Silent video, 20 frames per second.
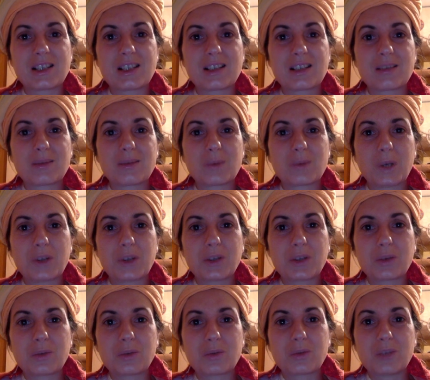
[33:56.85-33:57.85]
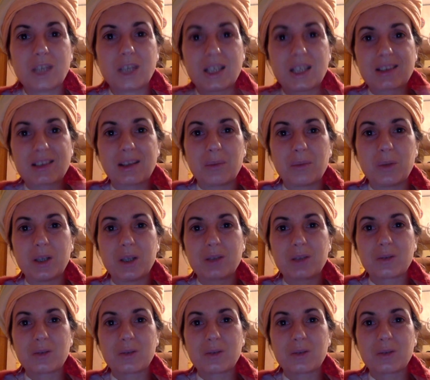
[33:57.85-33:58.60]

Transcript: it wanted to get somewhere,